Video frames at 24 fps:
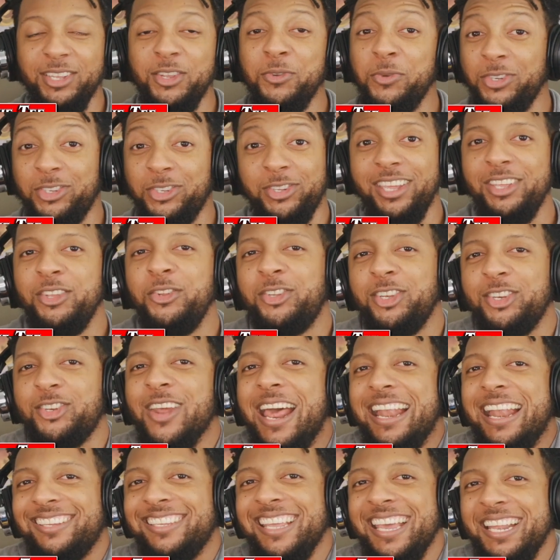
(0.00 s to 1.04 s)
You used to
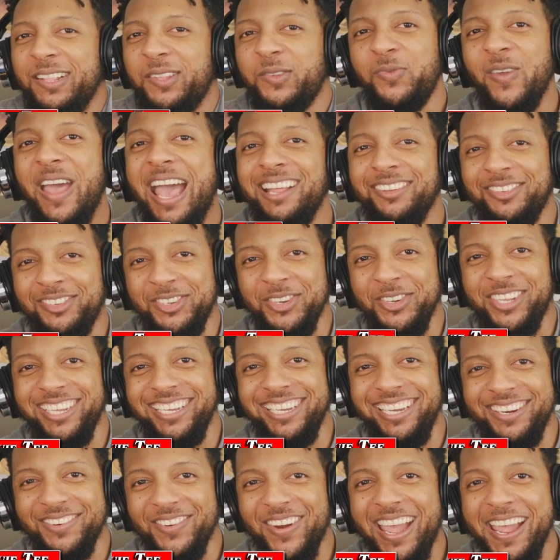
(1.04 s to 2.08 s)
try to say it as fast as you
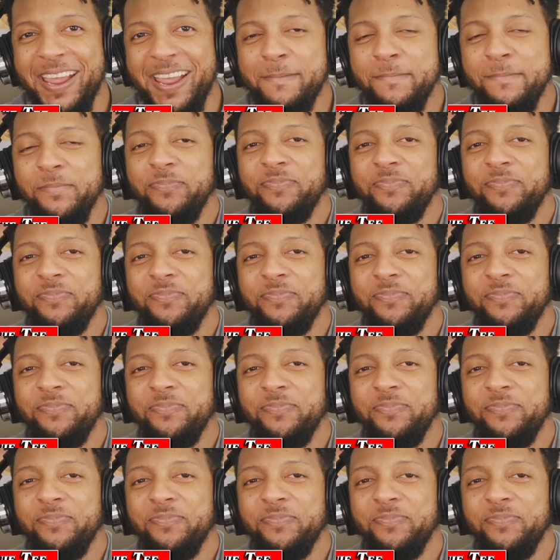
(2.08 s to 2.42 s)
could, right?